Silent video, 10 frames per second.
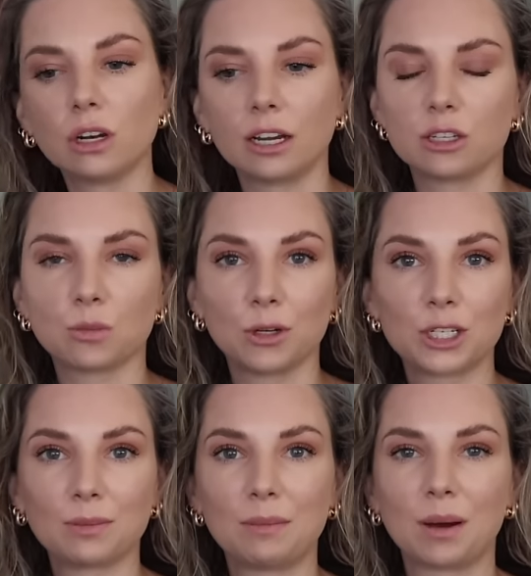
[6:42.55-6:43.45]
I just spoke
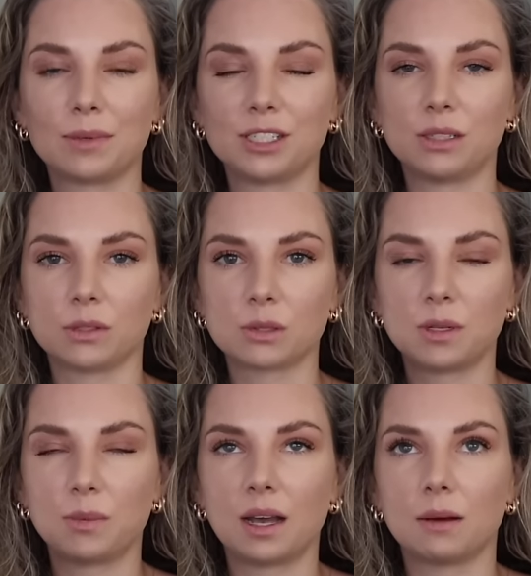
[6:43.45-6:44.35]
to my mom and she wants
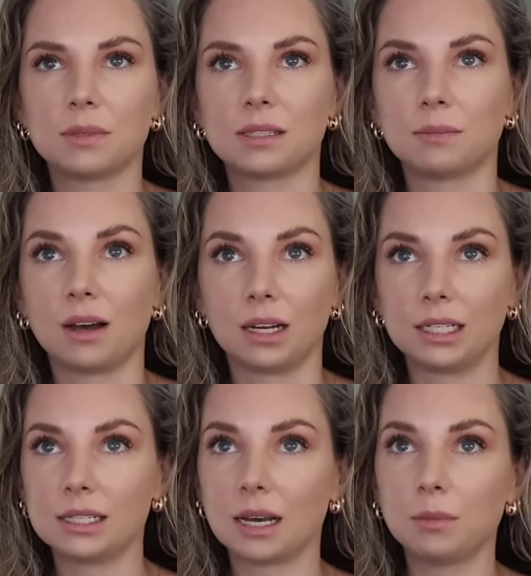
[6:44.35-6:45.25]
me to pick up some
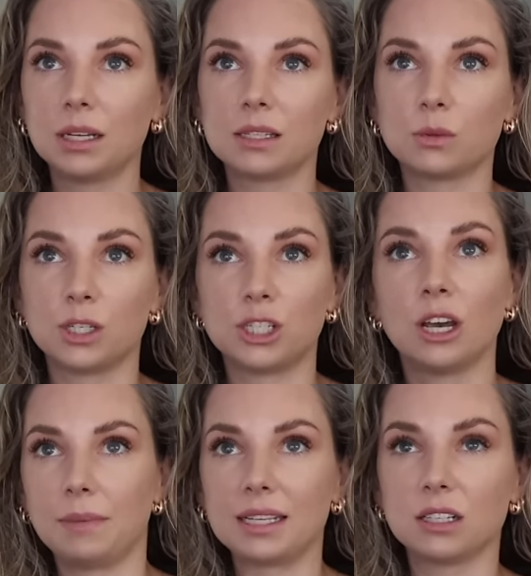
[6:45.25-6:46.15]
iron tablets, which
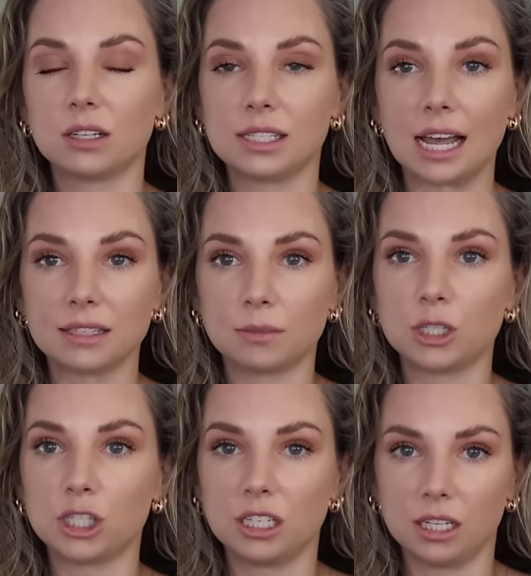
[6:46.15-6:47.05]
makes a lot of sense. I
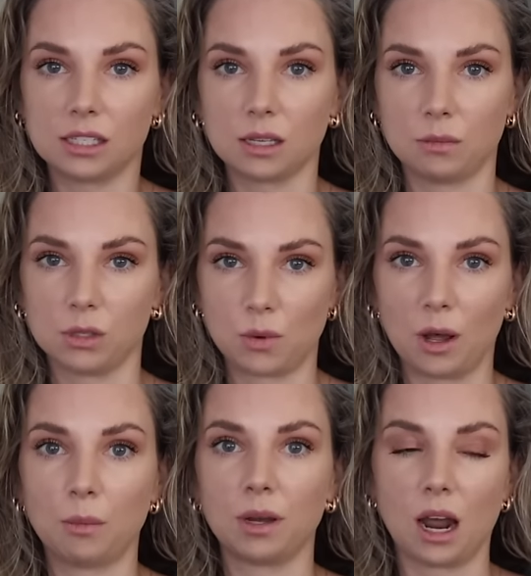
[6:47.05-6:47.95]
mean, she needs them as
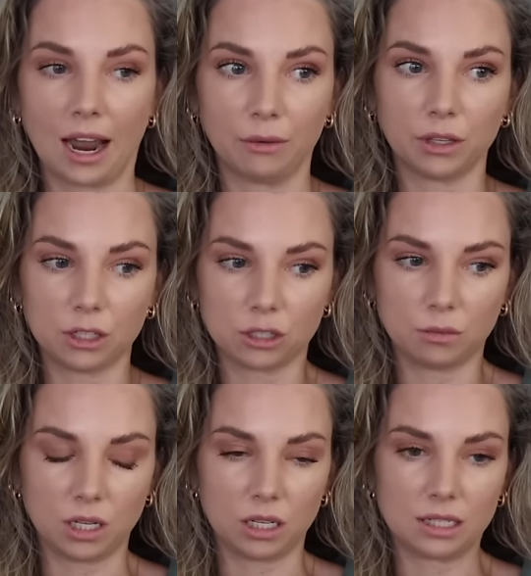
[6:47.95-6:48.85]
well, but I really should
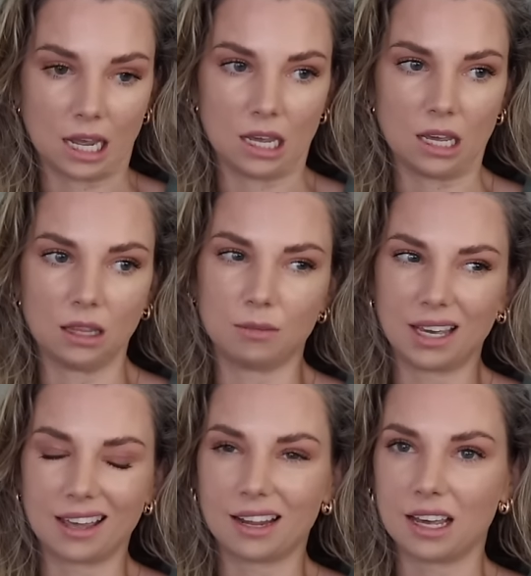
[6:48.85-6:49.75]
be taking them
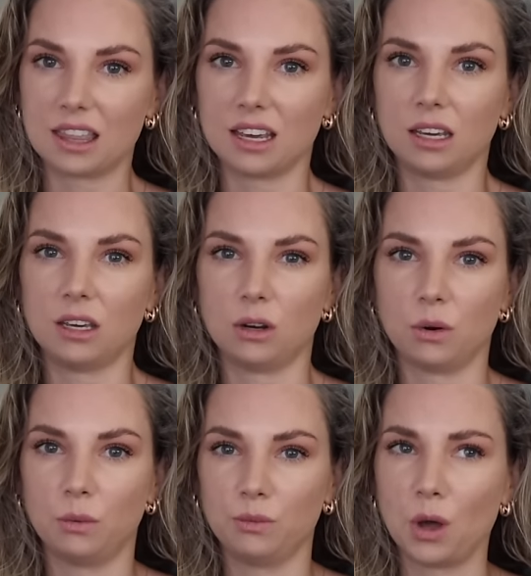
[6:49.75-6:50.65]
again, I think. You
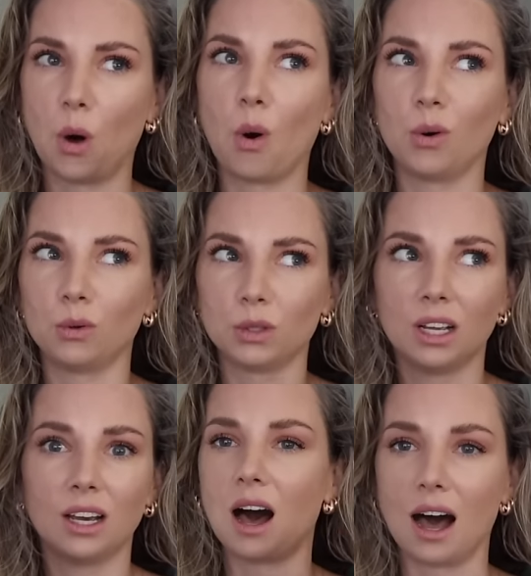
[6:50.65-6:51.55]
know, the whole
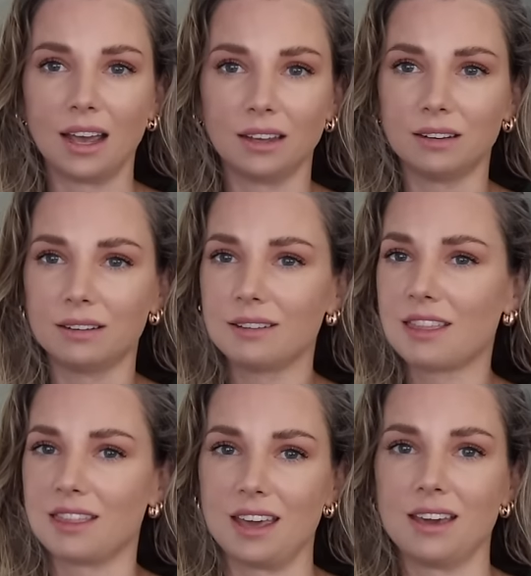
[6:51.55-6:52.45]
iron
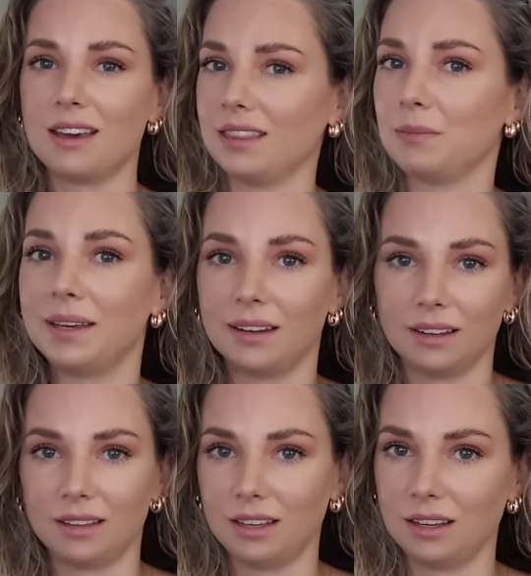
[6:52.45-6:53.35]
thing at the beginning
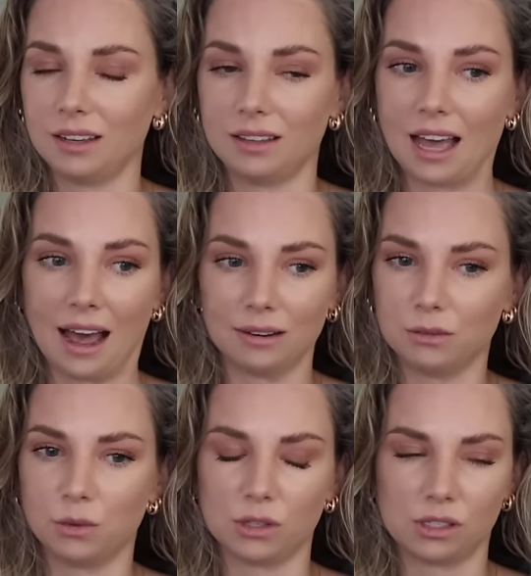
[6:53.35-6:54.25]
of the year, that
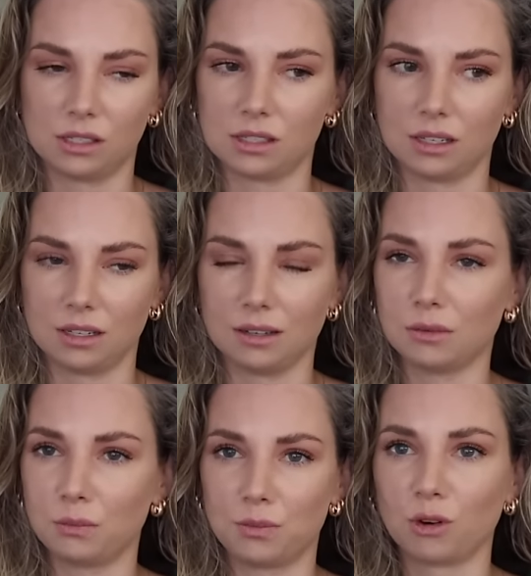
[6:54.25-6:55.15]
was a
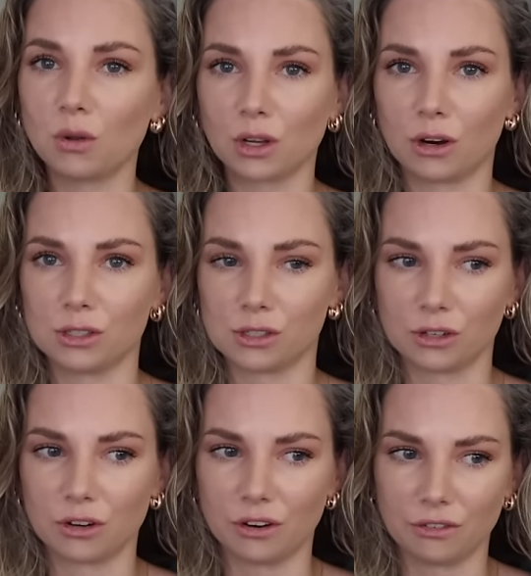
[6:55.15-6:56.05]
roller
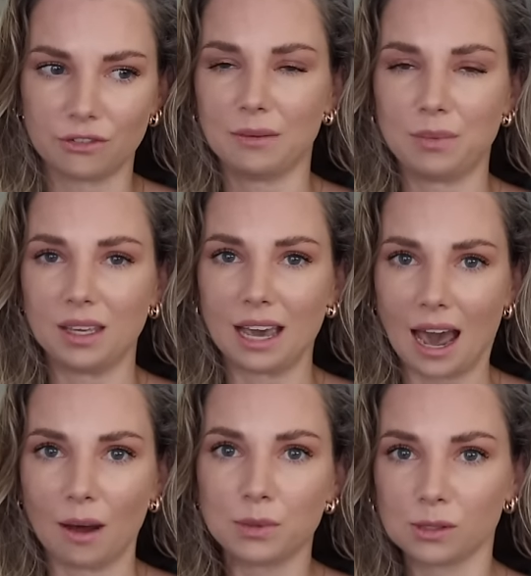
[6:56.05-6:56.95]
coaster of being
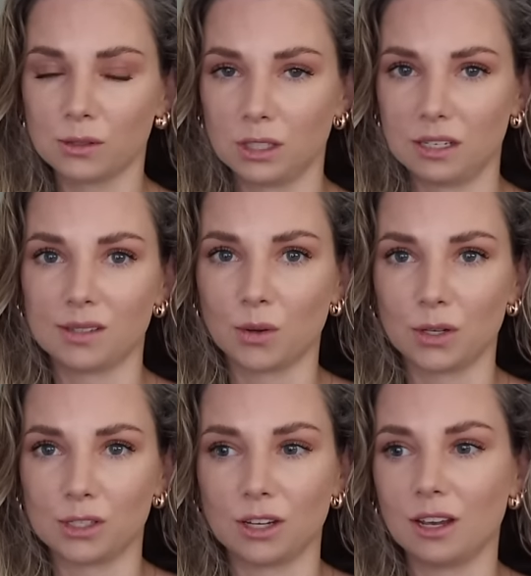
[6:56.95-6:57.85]
absolutely
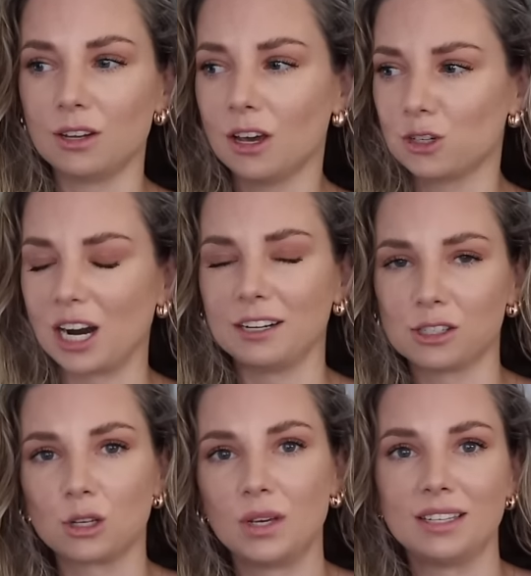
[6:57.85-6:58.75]
exhausted, trying to
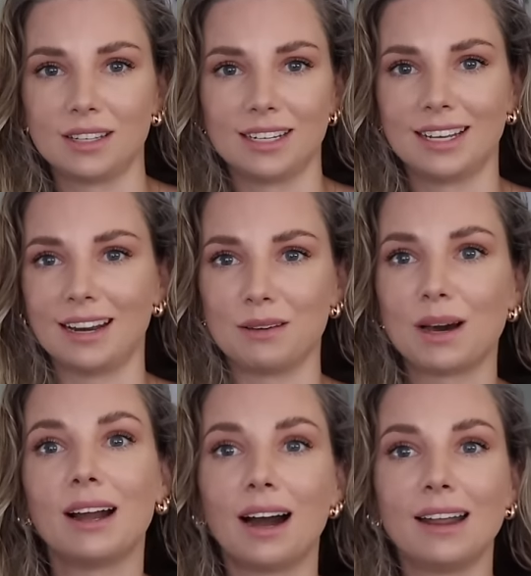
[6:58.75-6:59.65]
squeeze in getting
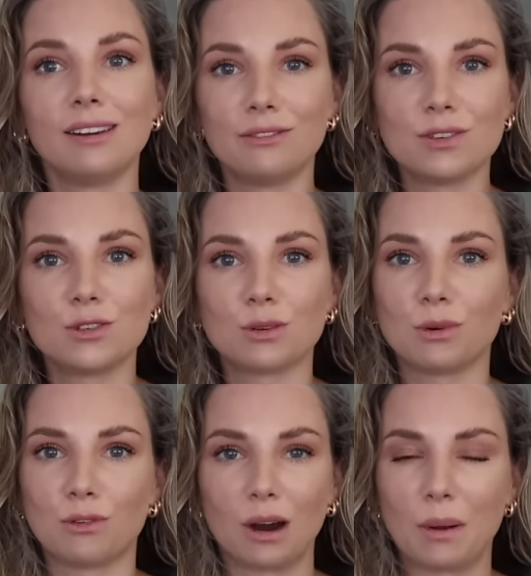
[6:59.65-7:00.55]
my iron infusion
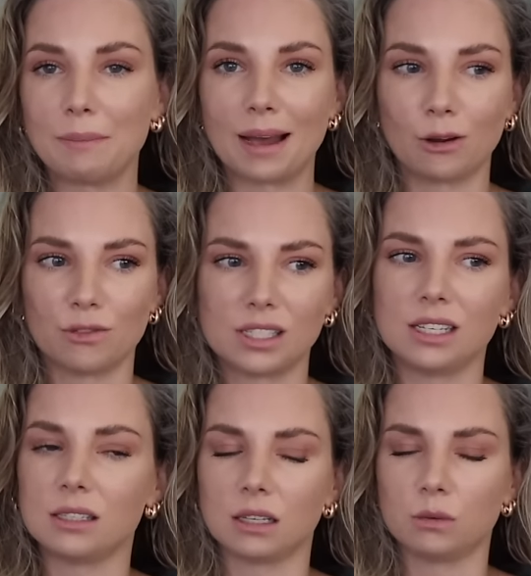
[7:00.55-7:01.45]
before I went back
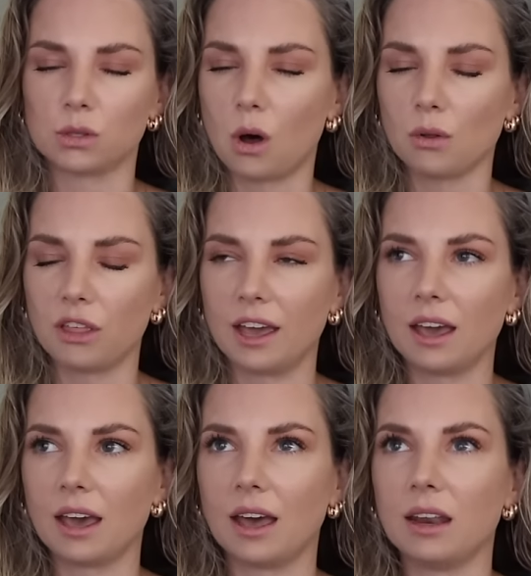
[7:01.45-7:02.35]
overseas. Like, it was a whole thing.
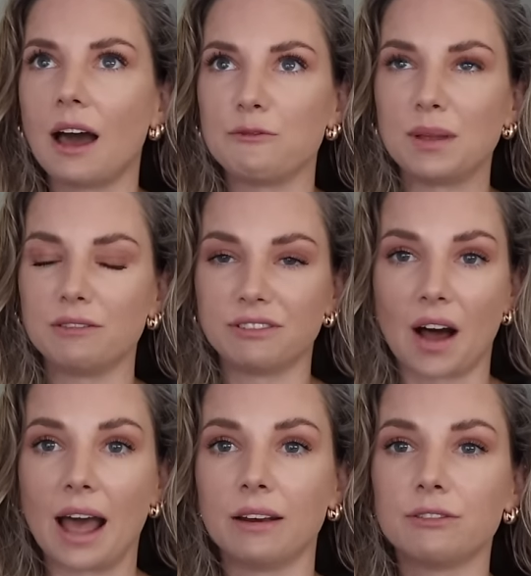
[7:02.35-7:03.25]
And I've been
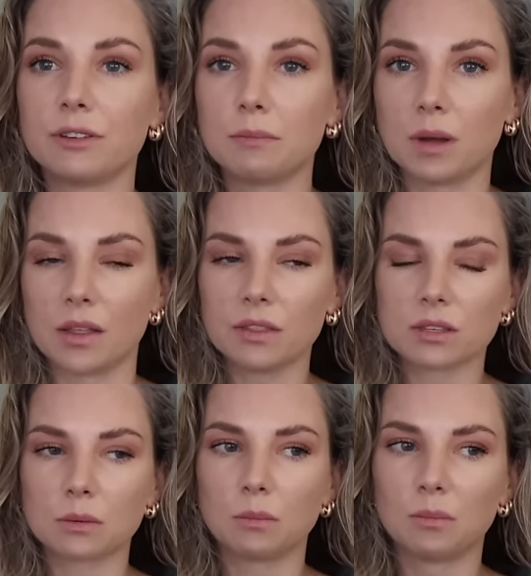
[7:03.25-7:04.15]
fine for months,